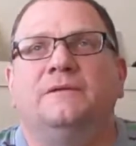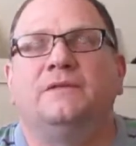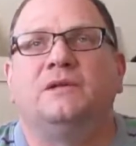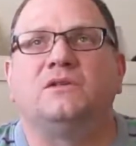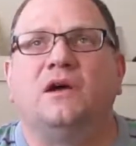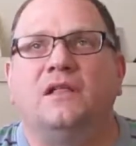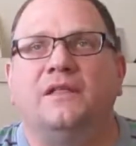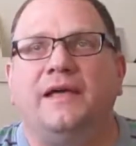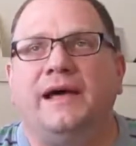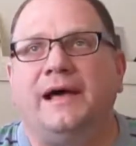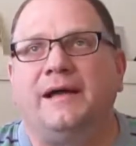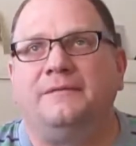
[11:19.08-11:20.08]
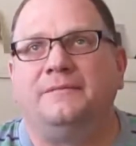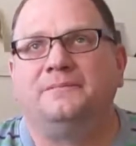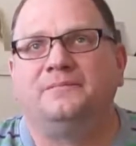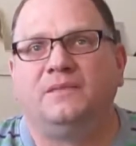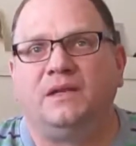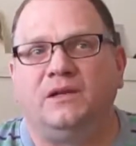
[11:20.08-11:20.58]
There's all of that,
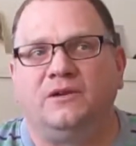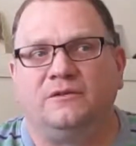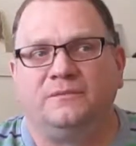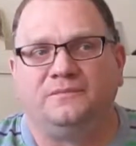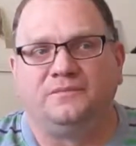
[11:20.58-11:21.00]
you know.